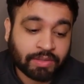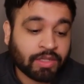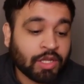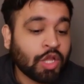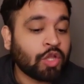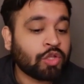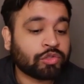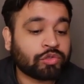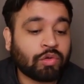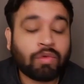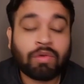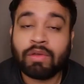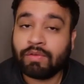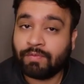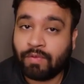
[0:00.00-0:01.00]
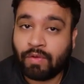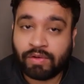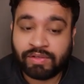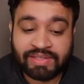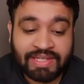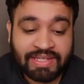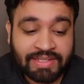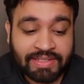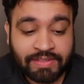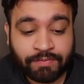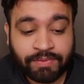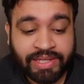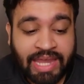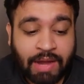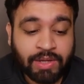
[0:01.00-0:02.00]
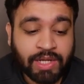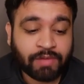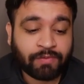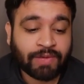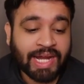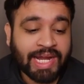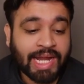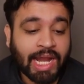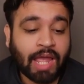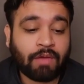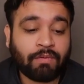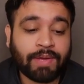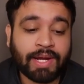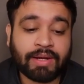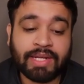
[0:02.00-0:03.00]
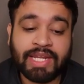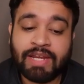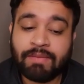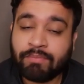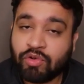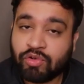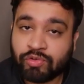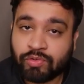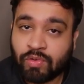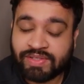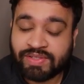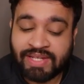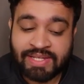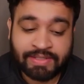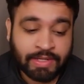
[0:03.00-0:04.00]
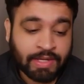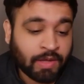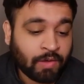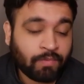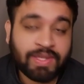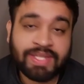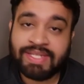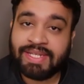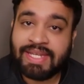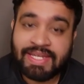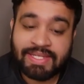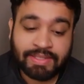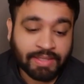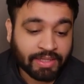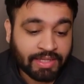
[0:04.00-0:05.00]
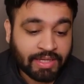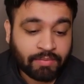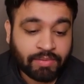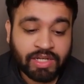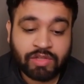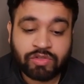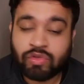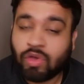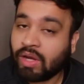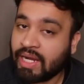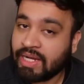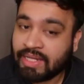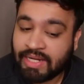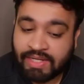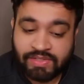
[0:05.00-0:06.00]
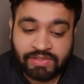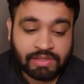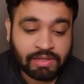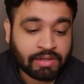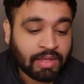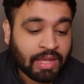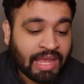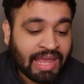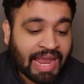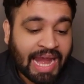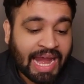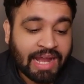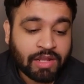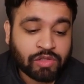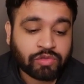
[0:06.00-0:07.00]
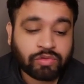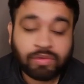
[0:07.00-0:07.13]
So for this, we have defined our input sources, which is nothing but the socket connection and also its